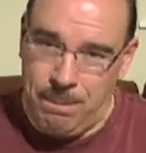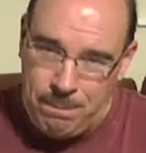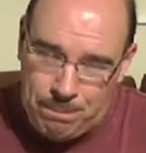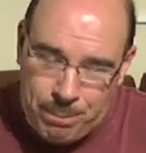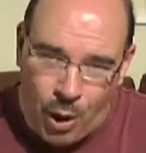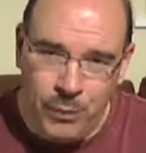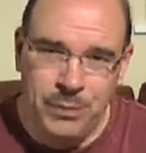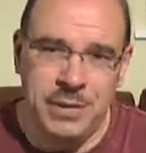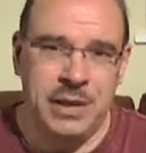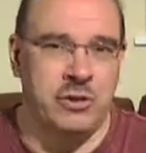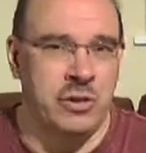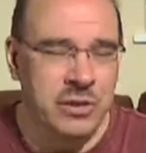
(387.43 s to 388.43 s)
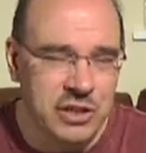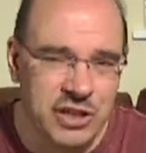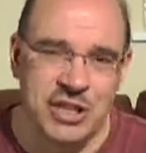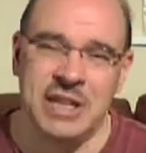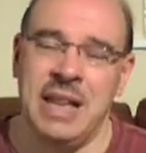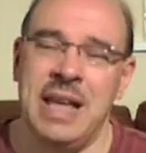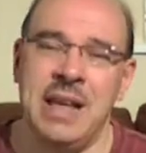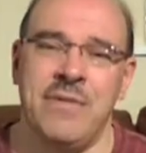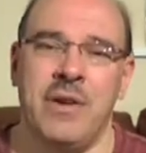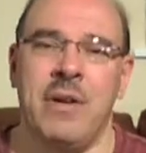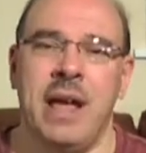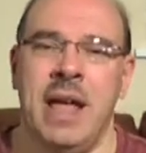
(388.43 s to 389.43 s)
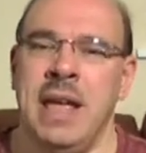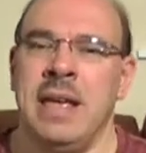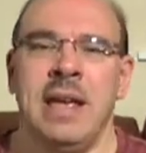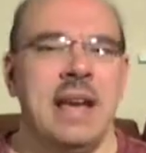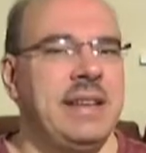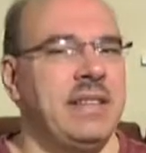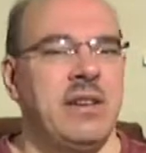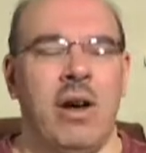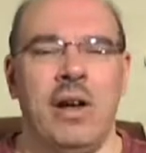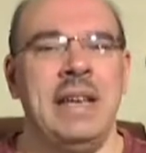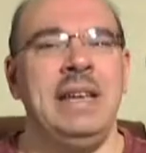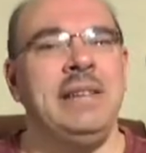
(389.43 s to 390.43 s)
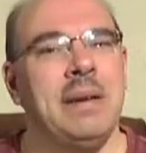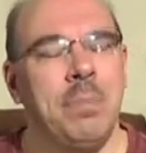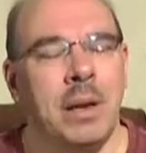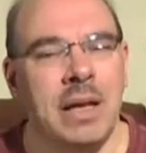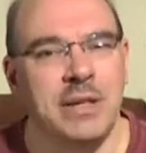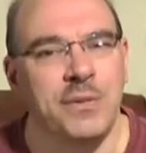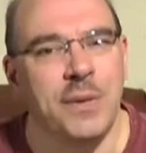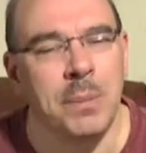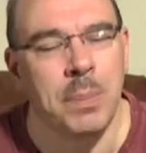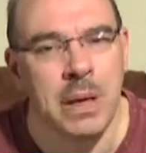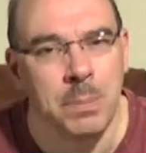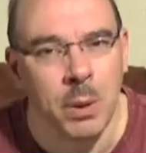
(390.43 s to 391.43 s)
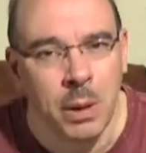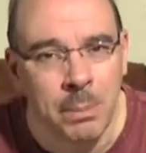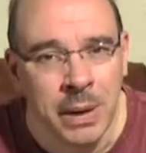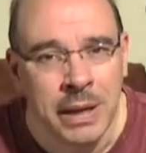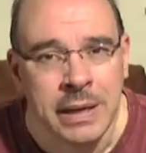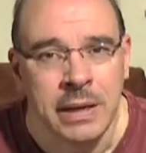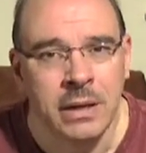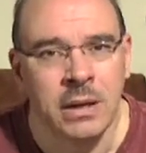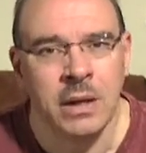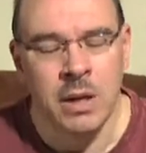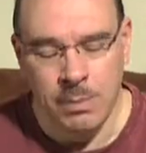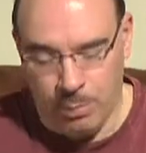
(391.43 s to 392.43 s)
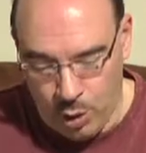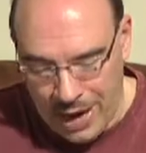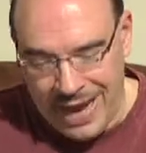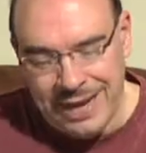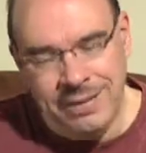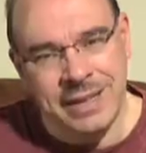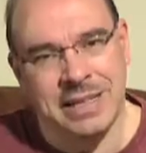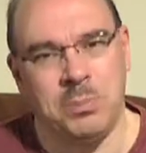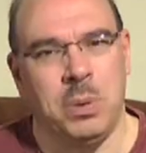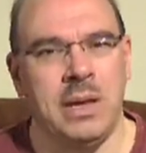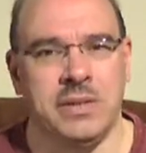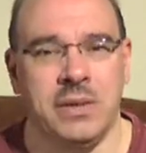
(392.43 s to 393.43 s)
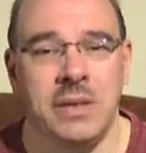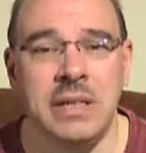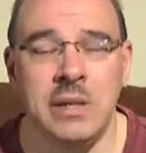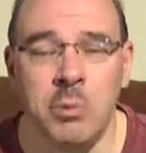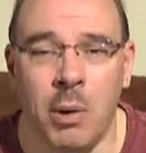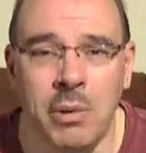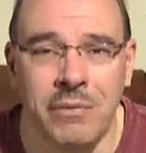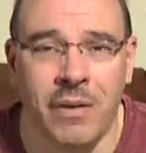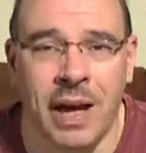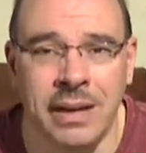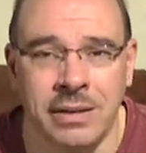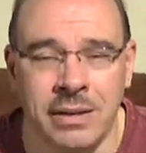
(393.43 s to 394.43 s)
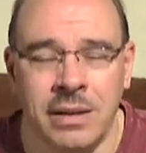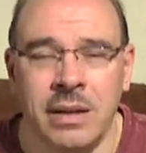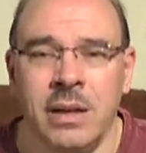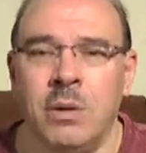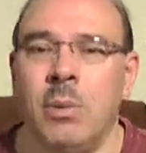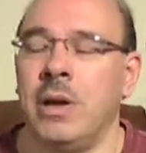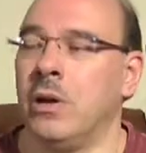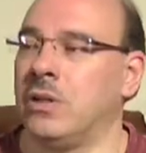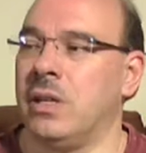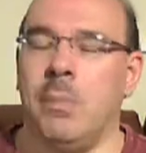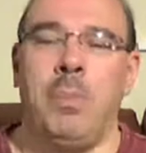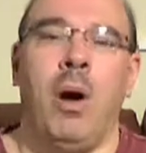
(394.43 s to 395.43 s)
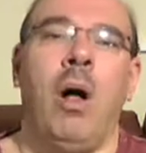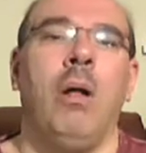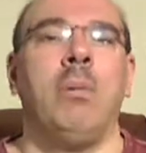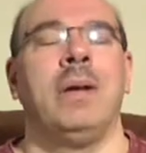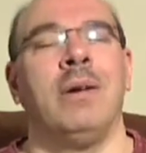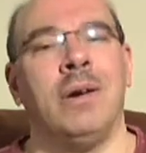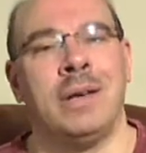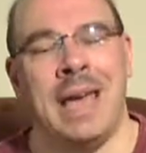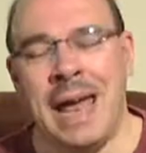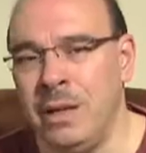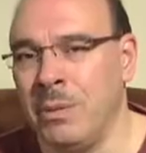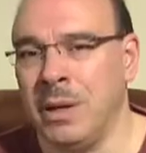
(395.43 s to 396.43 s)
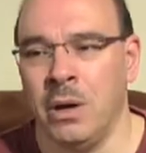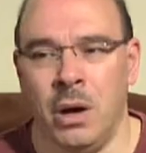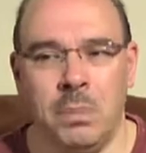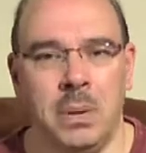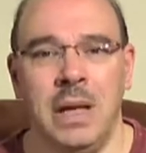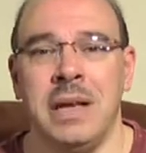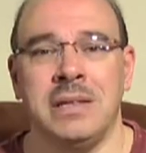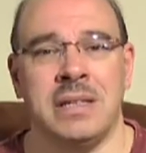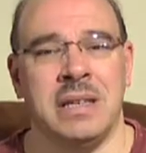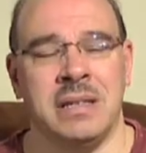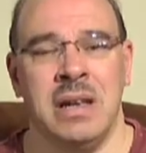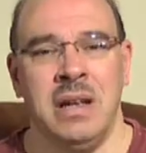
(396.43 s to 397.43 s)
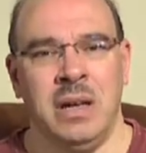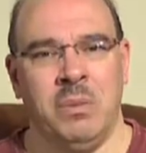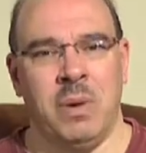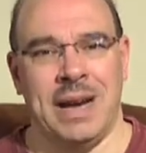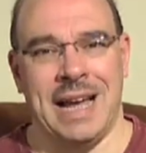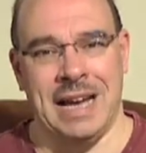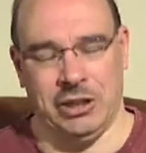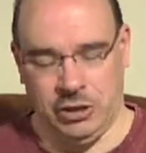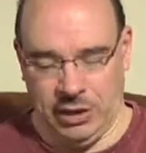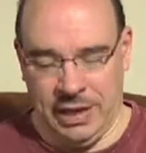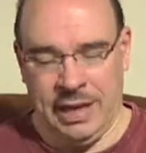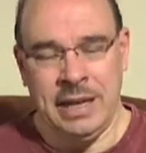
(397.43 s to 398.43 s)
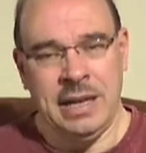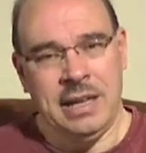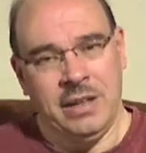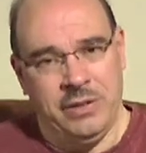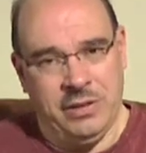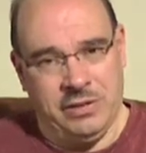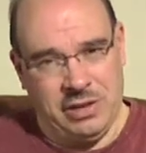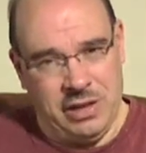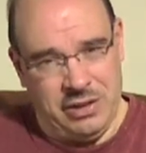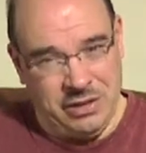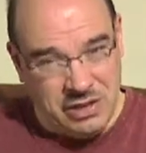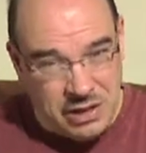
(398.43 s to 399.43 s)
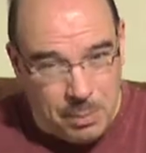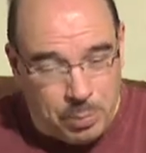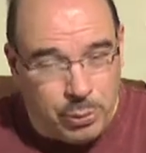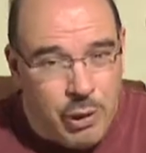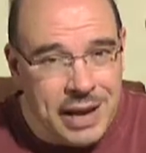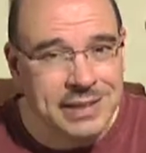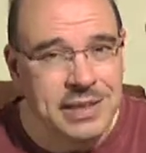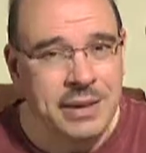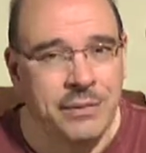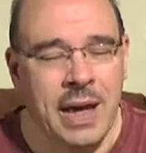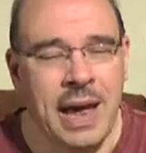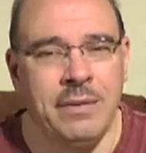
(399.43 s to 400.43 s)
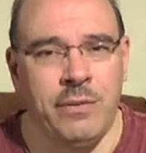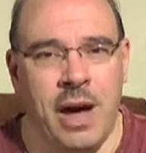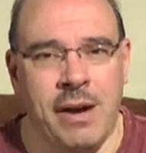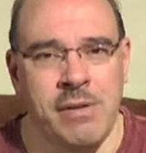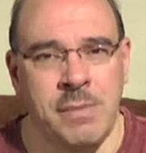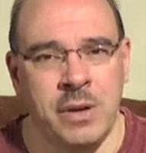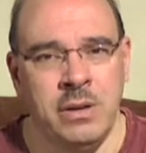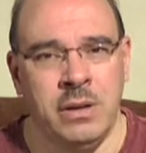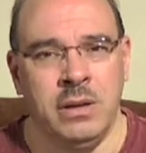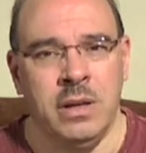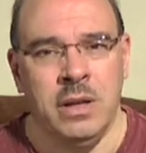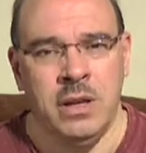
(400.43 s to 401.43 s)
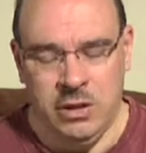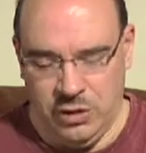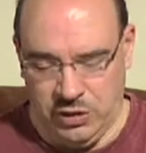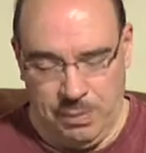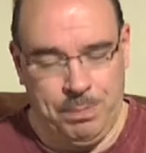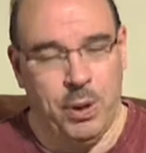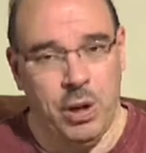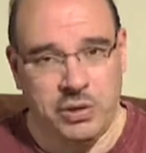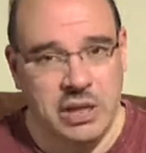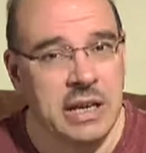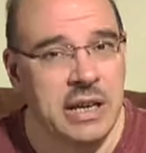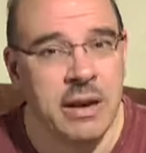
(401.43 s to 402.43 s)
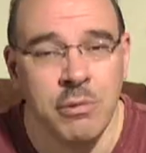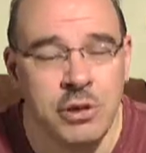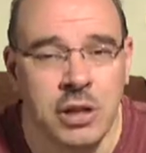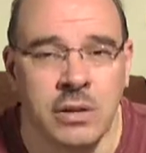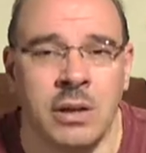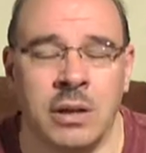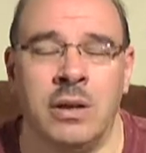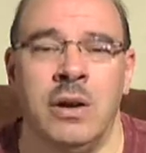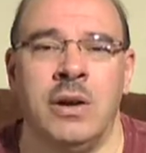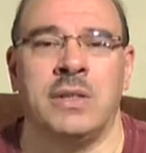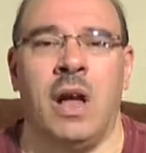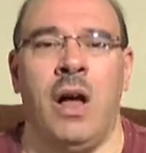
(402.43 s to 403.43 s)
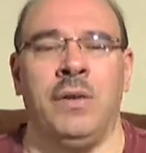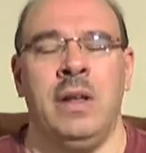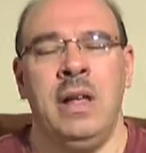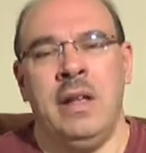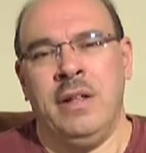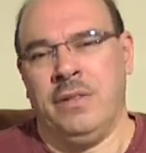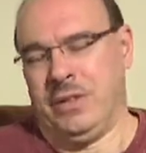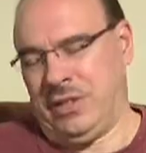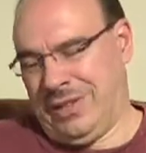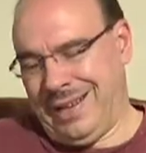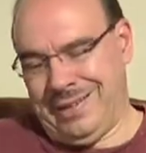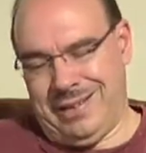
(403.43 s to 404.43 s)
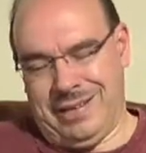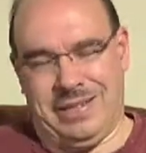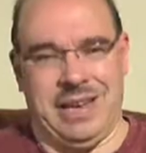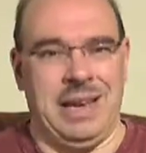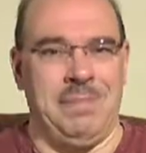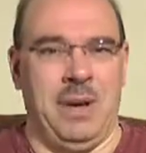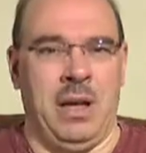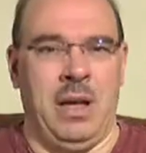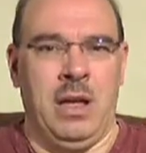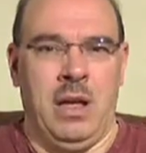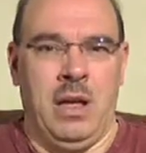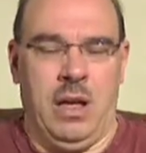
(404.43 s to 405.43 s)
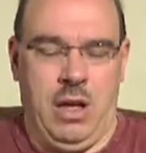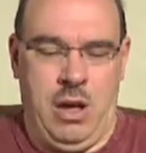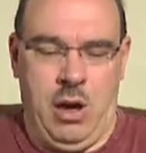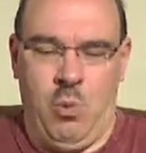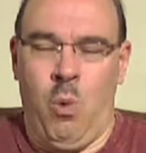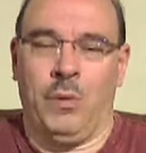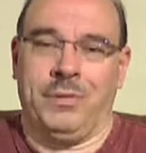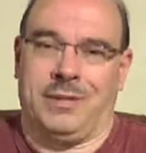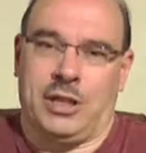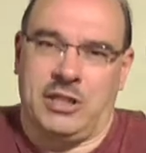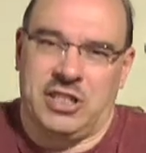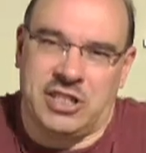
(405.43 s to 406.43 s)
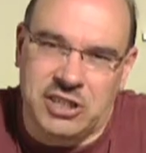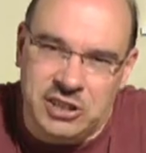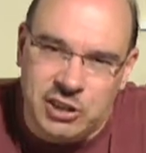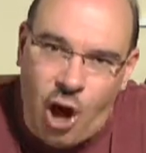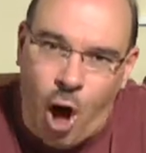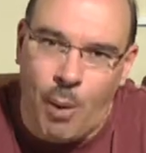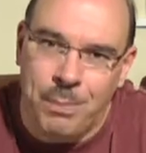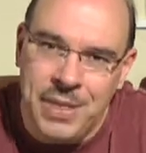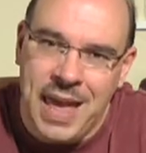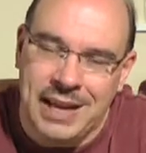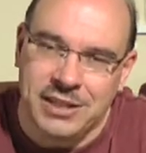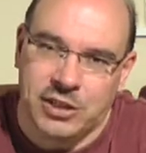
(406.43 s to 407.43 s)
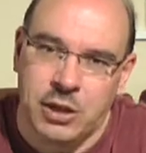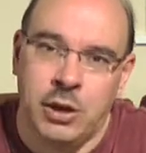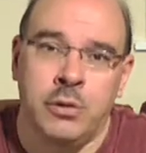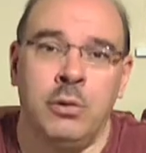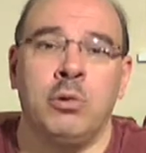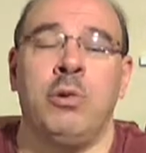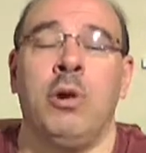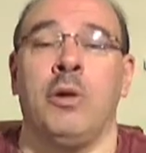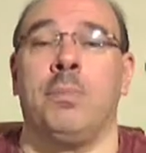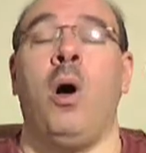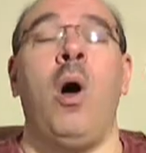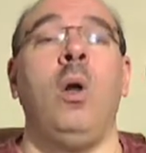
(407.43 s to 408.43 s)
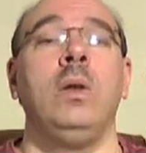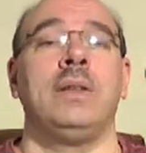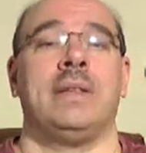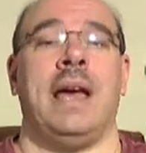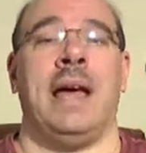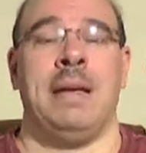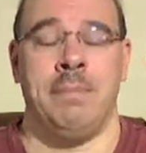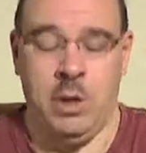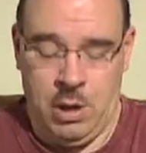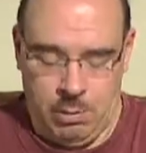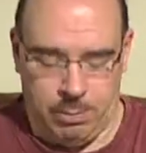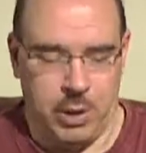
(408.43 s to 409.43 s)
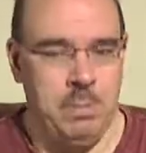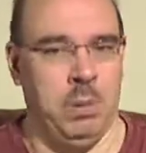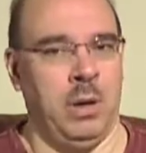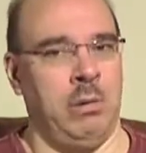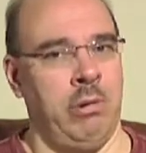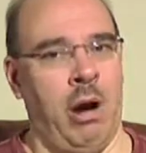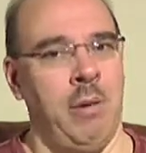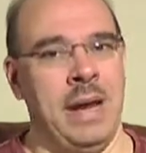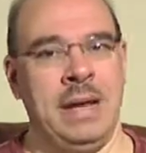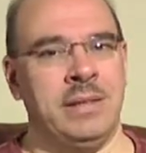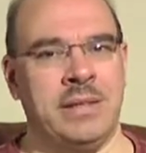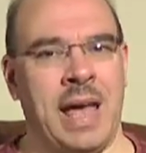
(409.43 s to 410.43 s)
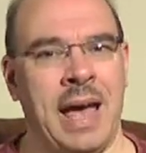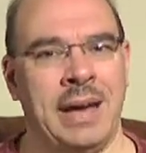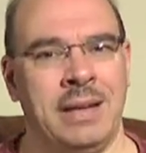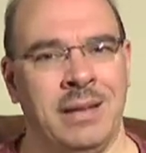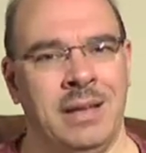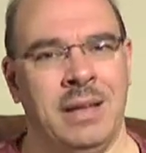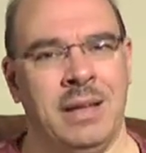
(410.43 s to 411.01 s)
bondage and slavery. It's not an easy place for the people to be. But in this place, and this is what we find, we go to Nepal, we go to Kenya, we go to places where actually there's an oppressive environment, there's a persecution that goes on, there's things that seem to want to stop the external growth, but all the time people are growing inside